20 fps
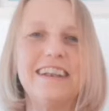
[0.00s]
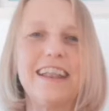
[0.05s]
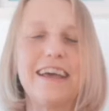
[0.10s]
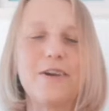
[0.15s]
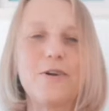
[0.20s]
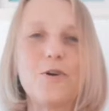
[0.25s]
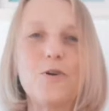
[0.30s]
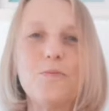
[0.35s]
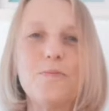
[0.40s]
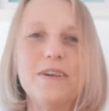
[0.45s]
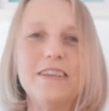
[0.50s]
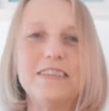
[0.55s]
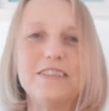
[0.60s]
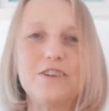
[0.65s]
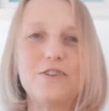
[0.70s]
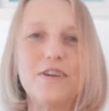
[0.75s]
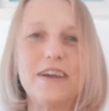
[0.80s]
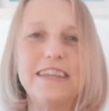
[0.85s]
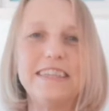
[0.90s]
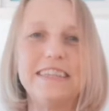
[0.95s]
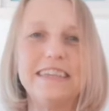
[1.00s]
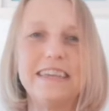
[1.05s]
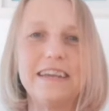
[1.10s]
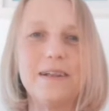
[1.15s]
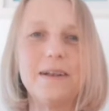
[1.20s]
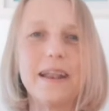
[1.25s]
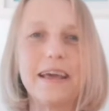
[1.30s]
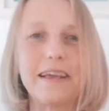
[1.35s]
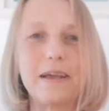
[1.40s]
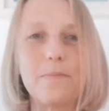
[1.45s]
Like almost creating
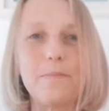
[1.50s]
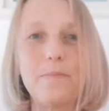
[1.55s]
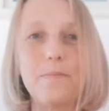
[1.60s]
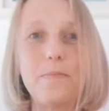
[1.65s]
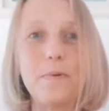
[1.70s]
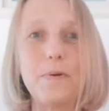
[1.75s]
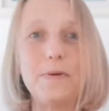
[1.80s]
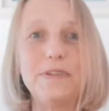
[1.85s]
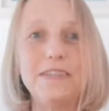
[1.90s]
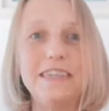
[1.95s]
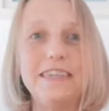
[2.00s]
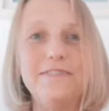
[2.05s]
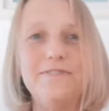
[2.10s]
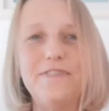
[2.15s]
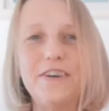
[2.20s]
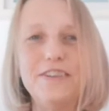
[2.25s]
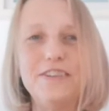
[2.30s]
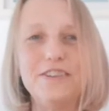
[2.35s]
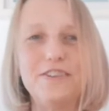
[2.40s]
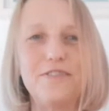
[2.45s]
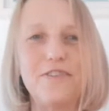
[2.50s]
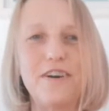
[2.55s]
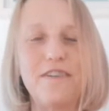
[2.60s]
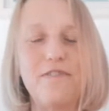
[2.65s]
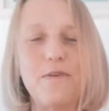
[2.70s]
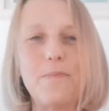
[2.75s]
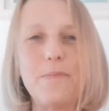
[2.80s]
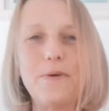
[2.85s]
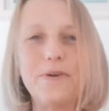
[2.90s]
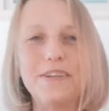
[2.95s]
a like a body photograph,
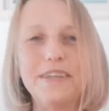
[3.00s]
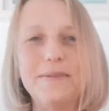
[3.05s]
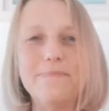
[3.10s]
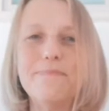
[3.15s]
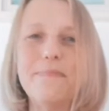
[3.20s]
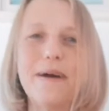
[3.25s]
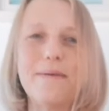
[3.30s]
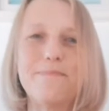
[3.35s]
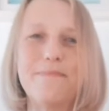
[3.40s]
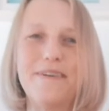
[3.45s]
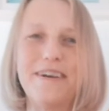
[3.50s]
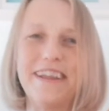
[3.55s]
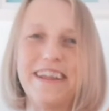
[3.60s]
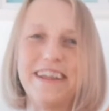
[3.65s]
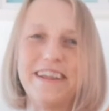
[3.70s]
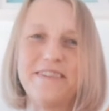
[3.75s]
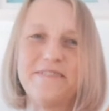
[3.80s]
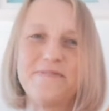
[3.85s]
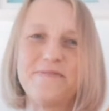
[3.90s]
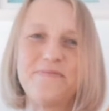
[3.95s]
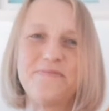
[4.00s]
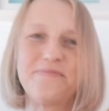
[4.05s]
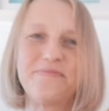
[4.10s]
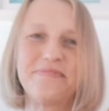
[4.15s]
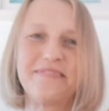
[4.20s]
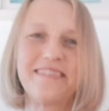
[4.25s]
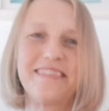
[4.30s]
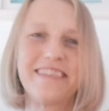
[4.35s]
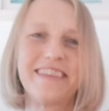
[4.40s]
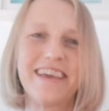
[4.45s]
a body memory.
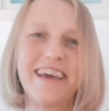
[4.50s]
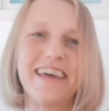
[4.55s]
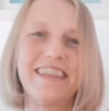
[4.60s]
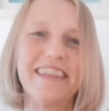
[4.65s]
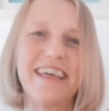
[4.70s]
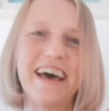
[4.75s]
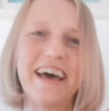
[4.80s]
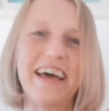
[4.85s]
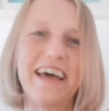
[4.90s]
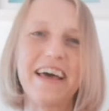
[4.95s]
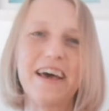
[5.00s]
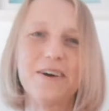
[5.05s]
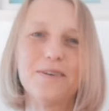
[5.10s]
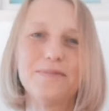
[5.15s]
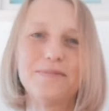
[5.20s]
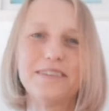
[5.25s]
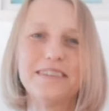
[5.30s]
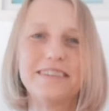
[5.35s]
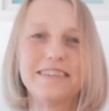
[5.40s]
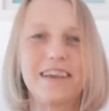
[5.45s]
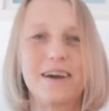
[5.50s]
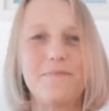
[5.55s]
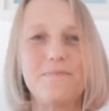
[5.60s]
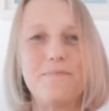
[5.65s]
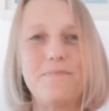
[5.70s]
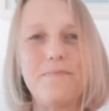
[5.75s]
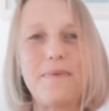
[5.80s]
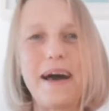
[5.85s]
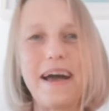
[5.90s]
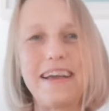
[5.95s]
And that helps us
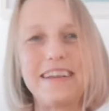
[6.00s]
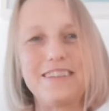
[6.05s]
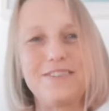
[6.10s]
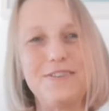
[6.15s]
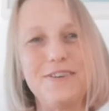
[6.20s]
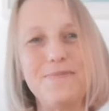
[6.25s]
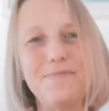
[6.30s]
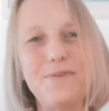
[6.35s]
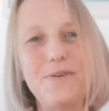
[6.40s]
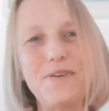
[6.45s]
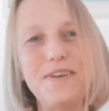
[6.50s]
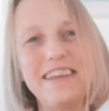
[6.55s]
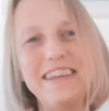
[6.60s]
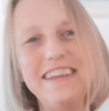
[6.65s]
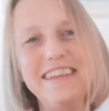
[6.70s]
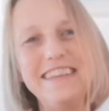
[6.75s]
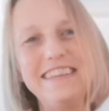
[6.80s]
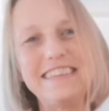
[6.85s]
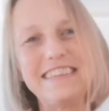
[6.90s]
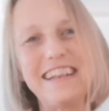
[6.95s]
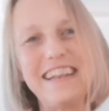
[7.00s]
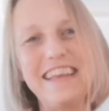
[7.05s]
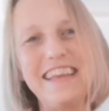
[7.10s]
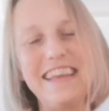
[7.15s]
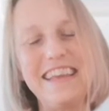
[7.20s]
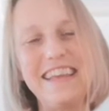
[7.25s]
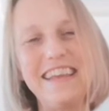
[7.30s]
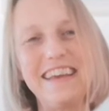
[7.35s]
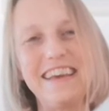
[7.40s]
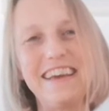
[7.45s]
come back to it more
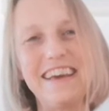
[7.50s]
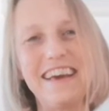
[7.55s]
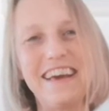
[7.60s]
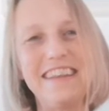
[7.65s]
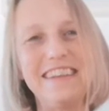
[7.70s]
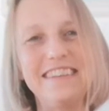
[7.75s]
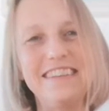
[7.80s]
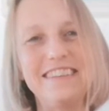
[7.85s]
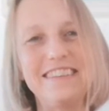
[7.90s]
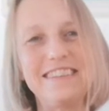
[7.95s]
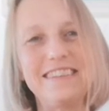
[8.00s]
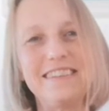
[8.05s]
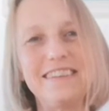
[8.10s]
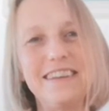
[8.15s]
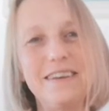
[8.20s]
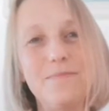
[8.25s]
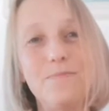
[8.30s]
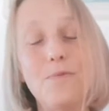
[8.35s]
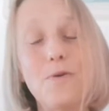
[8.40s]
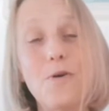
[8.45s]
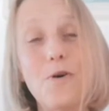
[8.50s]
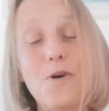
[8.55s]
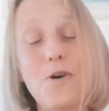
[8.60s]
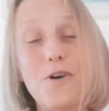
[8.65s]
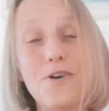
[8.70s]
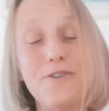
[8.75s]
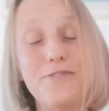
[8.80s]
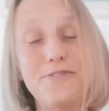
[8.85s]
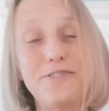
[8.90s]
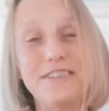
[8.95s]
easily and more
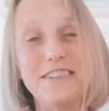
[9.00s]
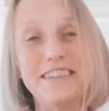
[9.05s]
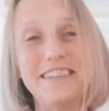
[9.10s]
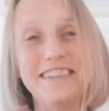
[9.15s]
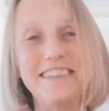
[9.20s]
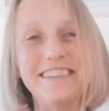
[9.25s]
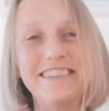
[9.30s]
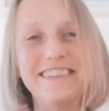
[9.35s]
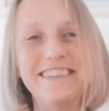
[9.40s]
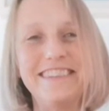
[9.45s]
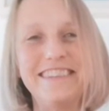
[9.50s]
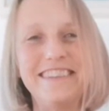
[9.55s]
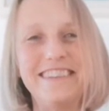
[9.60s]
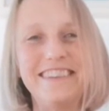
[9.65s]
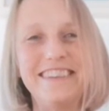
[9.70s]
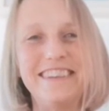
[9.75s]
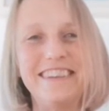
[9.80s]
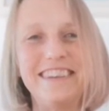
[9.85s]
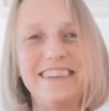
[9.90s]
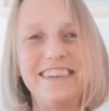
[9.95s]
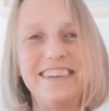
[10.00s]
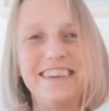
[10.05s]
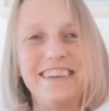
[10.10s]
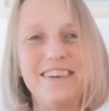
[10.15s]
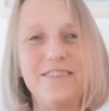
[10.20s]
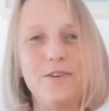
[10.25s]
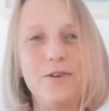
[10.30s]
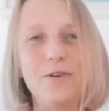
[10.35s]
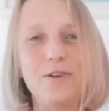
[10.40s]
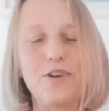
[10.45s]
often,
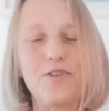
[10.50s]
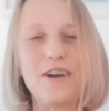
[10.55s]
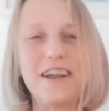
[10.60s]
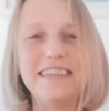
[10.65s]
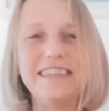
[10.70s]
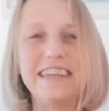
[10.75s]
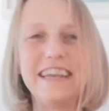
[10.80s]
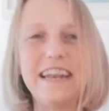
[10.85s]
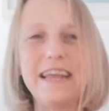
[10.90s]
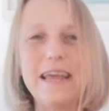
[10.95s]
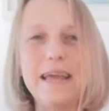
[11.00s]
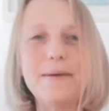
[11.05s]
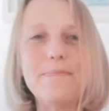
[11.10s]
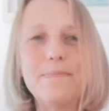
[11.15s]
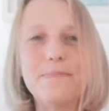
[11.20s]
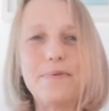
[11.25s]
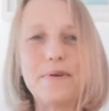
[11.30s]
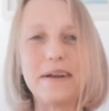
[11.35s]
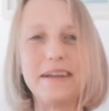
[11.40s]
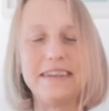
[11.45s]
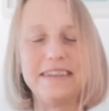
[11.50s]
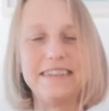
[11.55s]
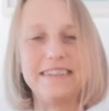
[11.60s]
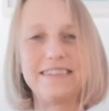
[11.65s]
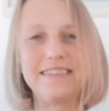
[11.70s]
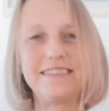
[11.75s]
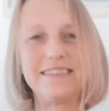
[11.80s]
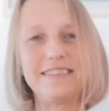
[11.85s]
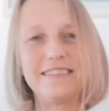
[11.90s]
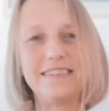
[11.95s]
or creating an imprint
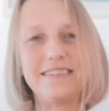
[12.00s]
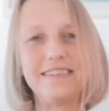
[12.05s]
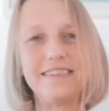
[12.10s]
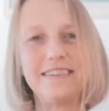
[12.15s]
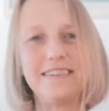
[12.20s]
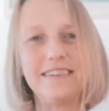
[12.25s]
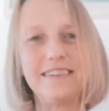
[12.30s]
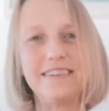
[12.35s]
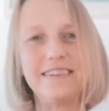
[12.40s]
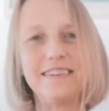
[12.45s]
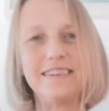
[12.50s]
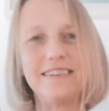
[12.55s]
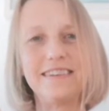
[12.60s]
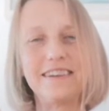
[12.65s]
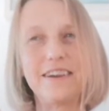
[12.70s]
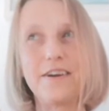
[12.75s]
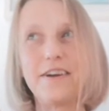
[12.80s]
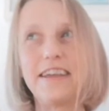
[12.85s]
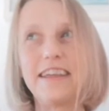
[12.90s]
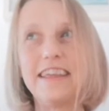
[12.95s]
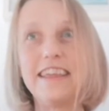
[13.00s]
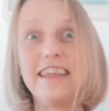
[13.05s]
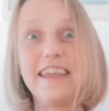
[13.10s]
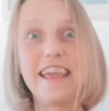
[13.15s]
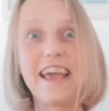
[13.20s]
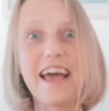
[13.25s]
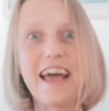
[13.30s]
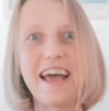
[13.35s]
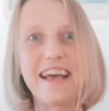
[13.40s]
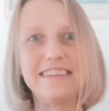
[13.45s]
going,
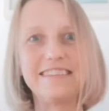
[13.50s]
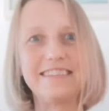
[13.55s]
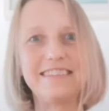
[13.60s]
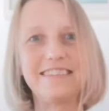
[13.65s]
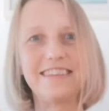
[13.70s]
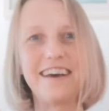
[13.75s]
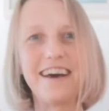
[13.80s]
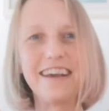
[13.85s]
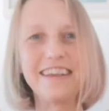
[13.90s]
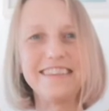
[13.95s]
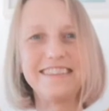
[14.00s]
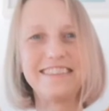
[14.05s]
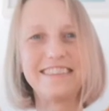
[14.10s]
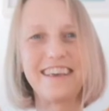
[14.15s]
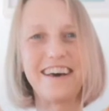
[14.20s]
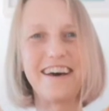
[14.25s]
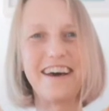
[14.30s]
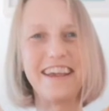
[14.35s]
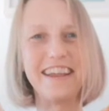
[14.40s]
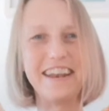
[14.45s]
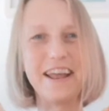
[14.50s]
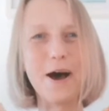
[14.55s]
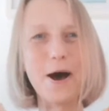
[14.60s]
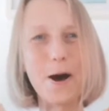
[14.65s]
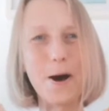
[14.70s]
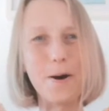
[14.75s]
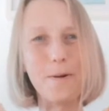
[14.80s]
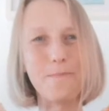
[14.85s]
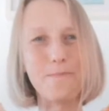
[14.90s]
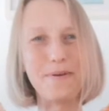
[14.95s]
yes, I sign
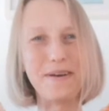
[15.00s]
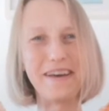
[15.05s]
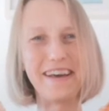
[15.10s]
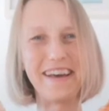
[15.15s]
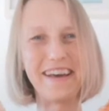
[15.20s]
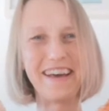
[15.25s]
up.